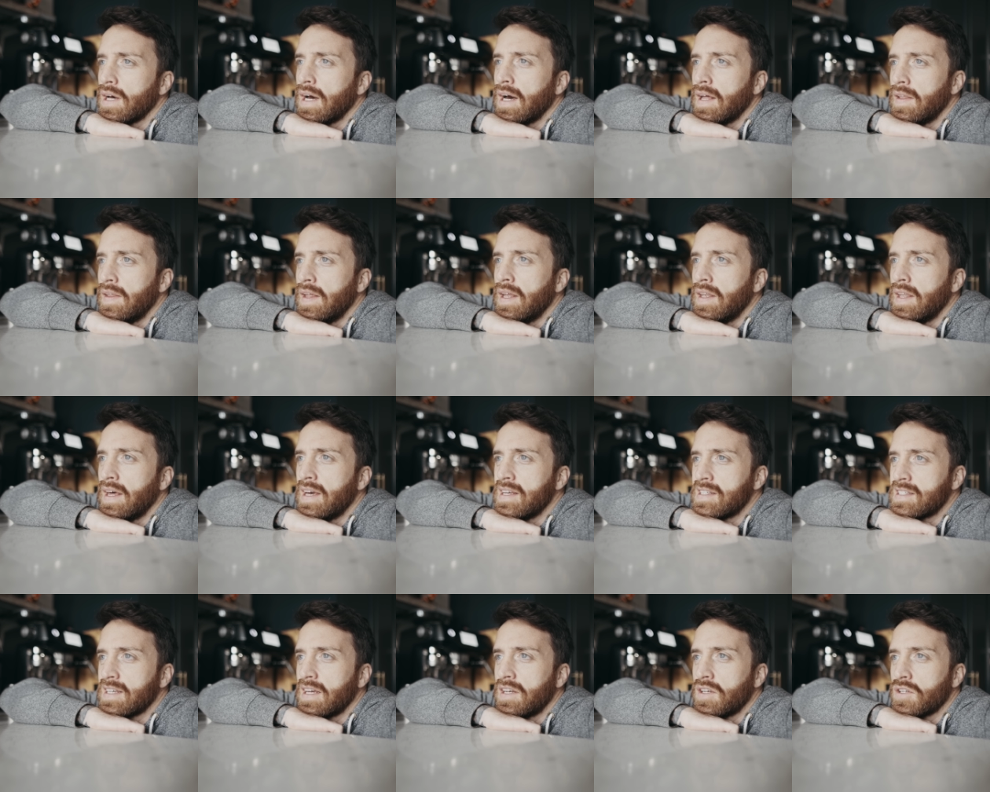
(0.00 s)
And then they
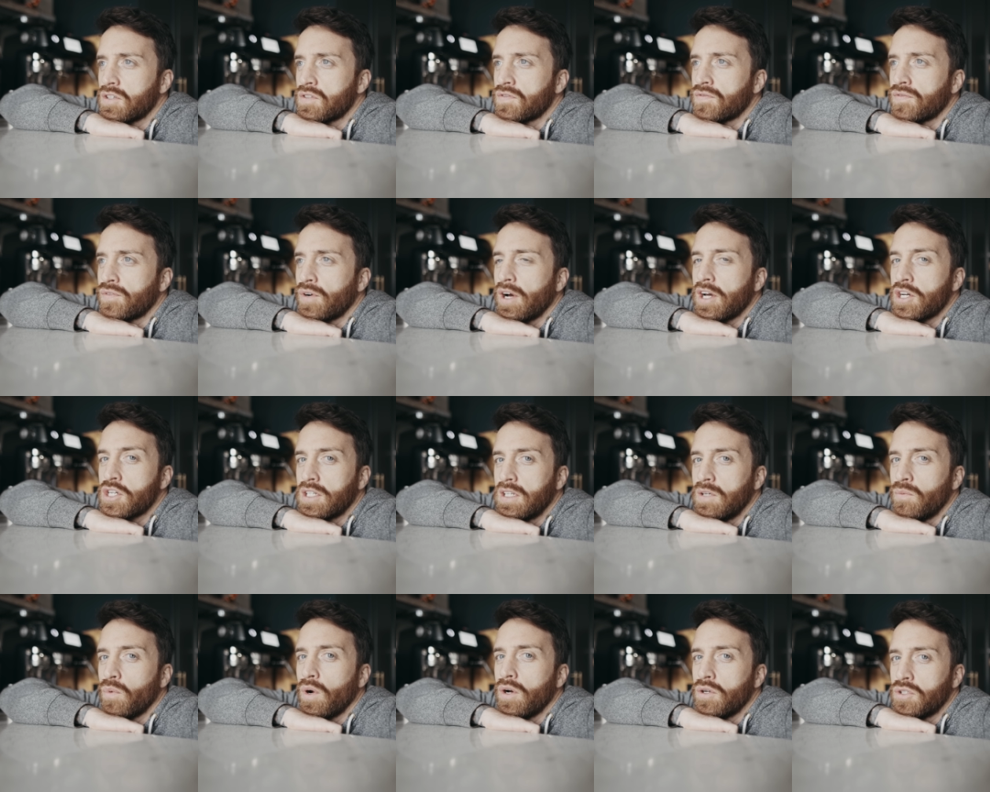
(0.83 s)
send us
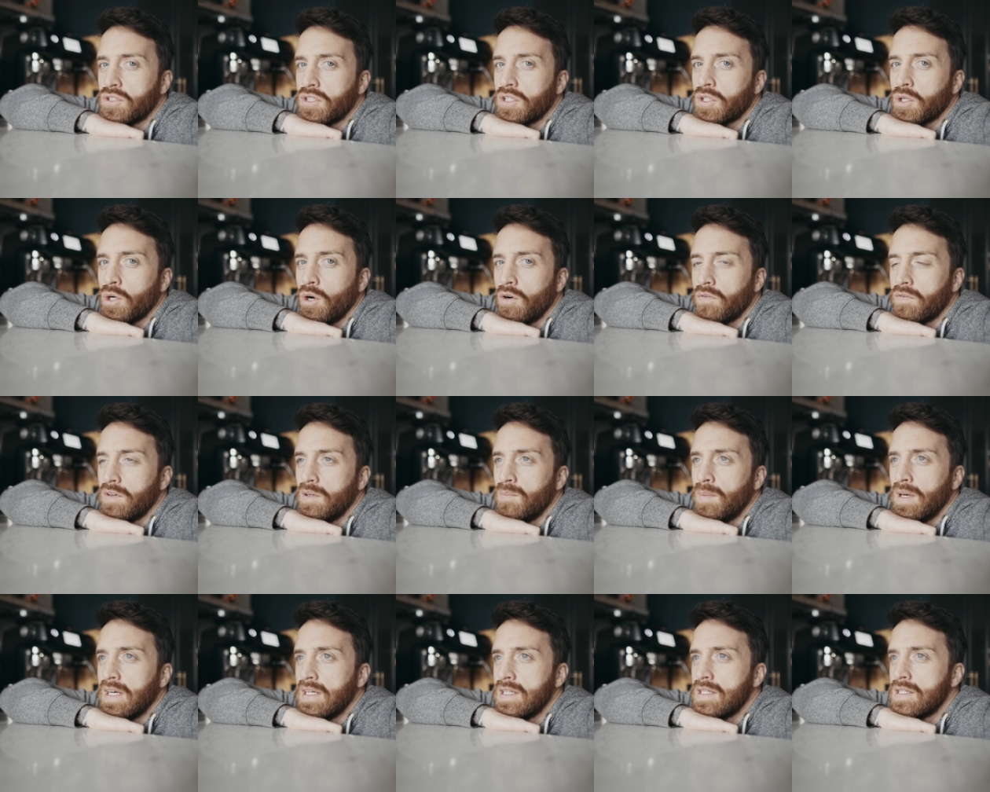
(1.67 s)
freshly roasted coffee
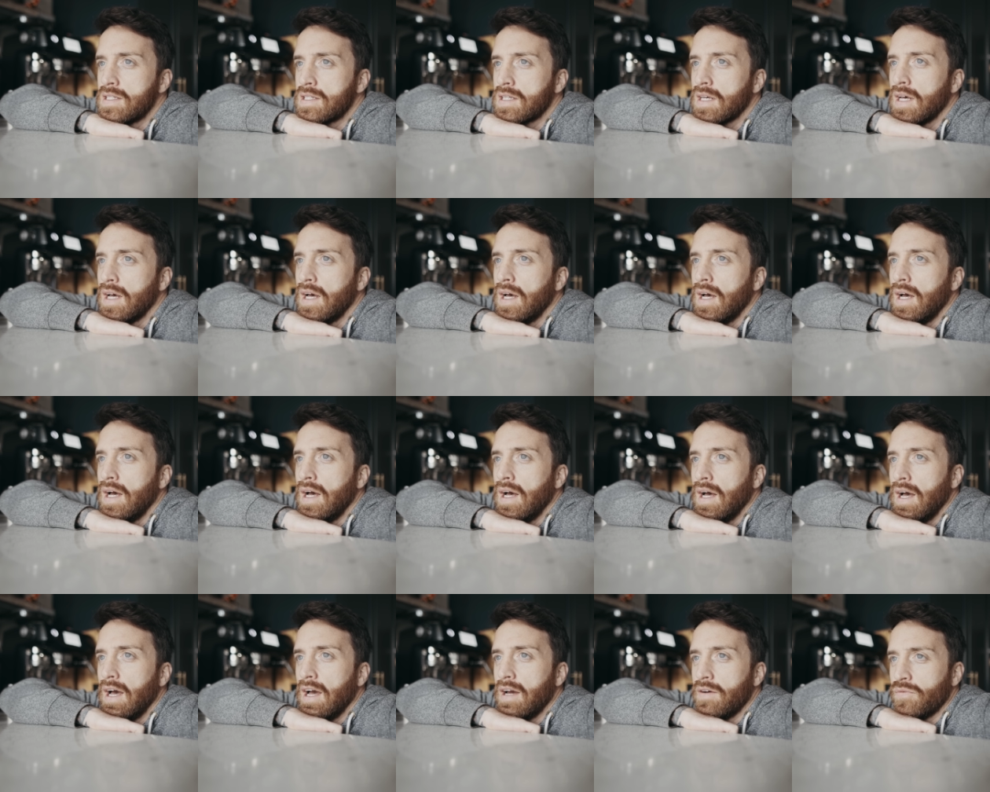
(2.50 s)
beans
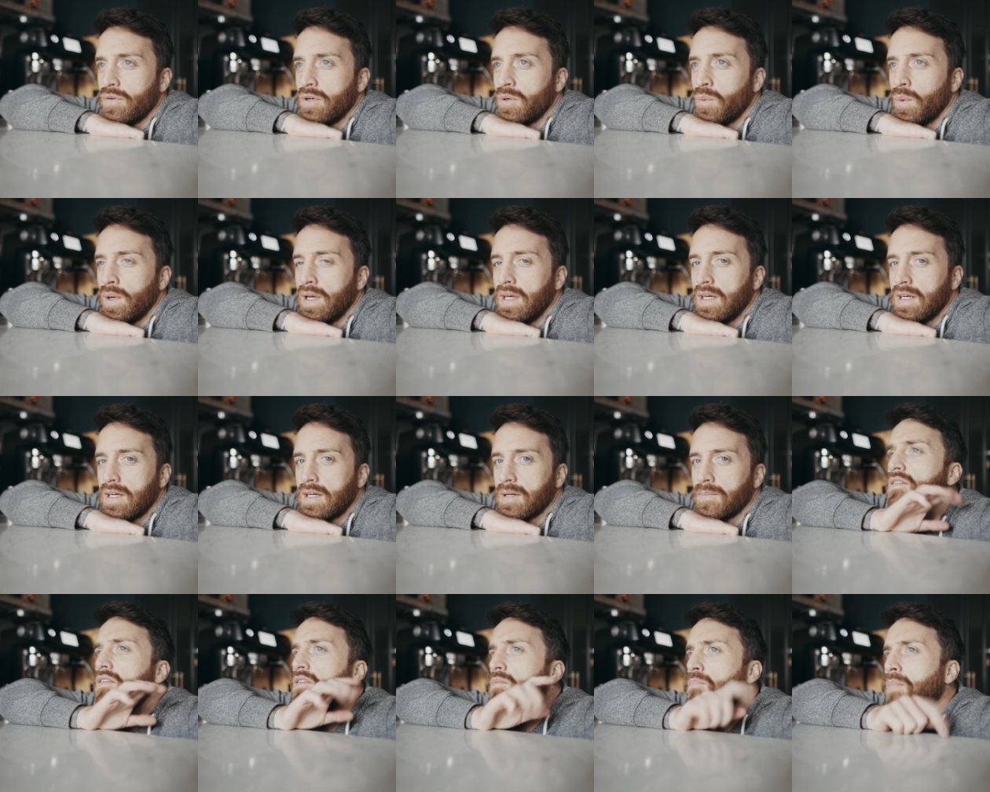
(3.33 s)
every
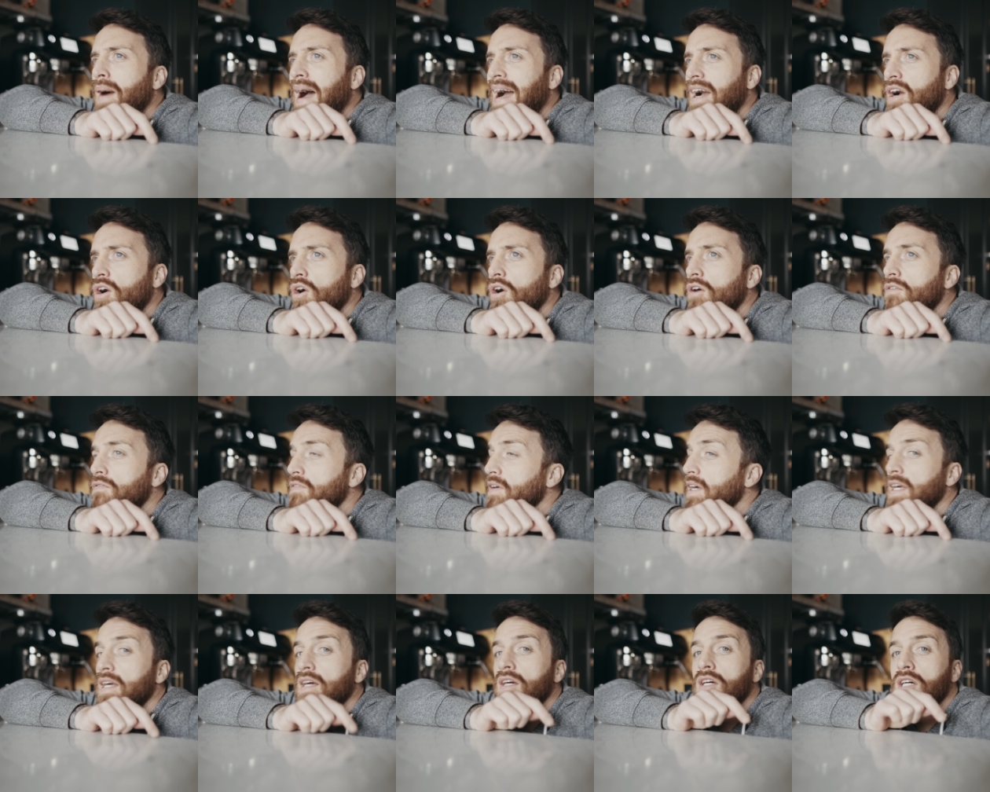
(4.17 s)
week pack
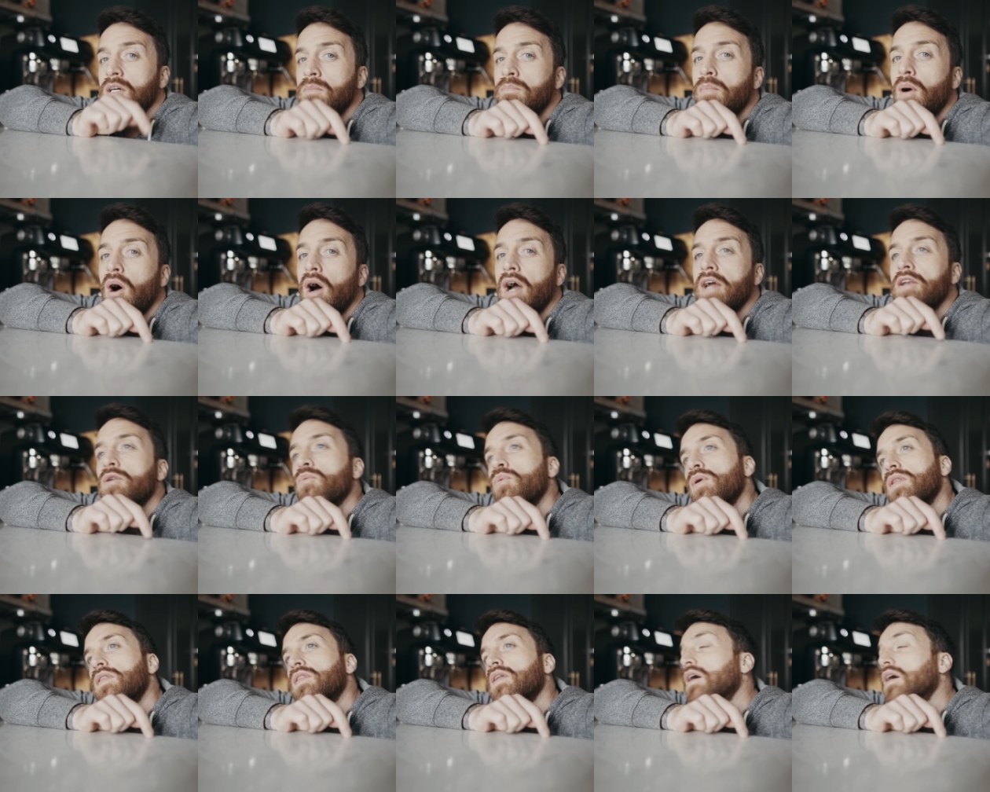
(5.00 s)
coffee combined with